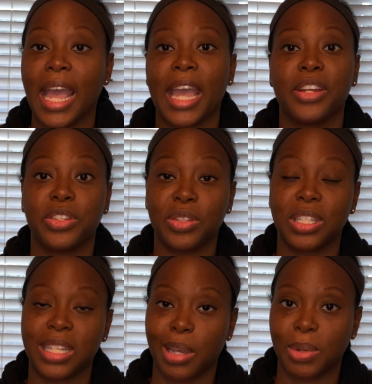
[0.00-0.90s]
and do the
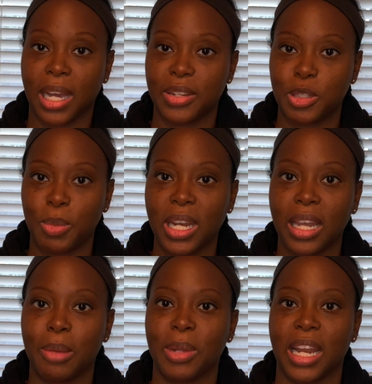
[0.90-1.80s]
same kind of
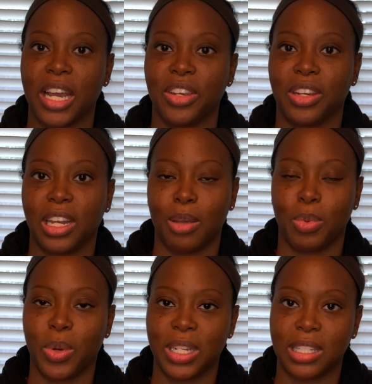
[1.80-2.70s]
spending, but now you're getting
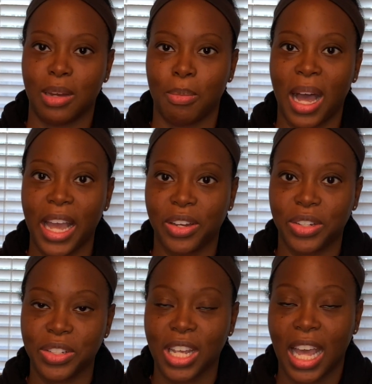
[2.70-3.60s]
points and
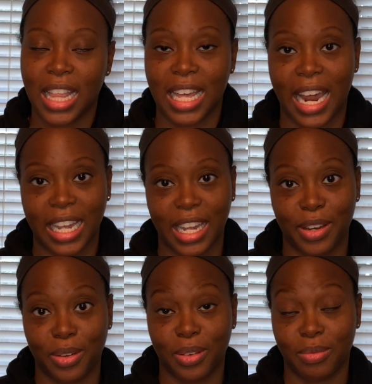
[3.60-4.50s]
miles that I
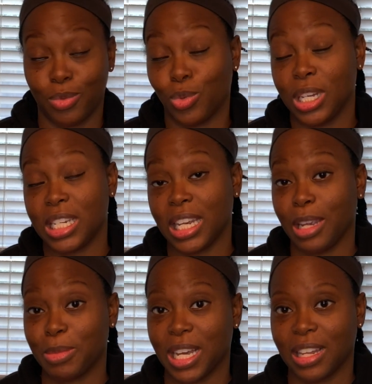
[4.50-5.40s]
can
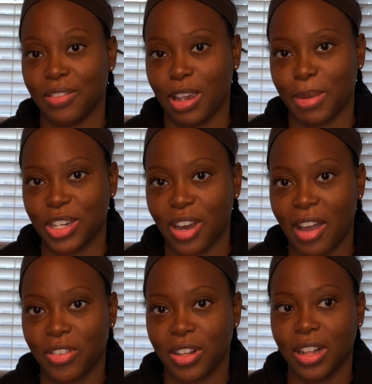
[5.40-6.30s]
redeem to elevate my
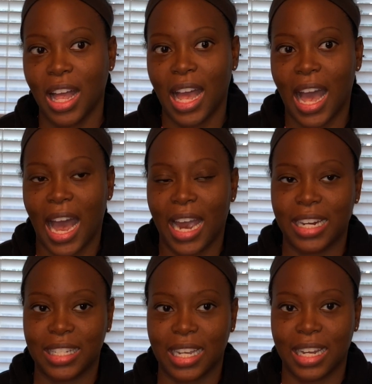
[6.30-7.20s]
travel, I
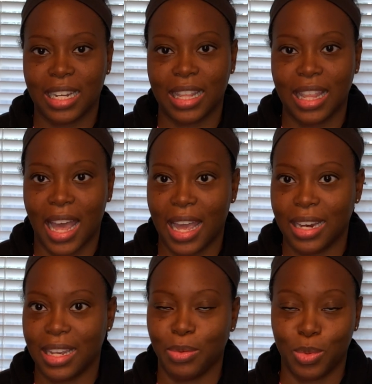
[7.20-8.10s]
decided that
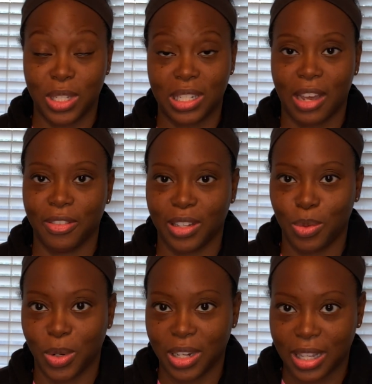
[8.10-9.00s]
it was definitely
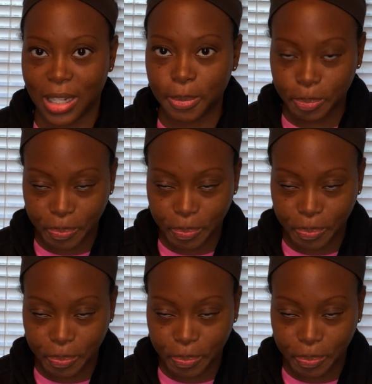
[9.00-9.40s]
worth it.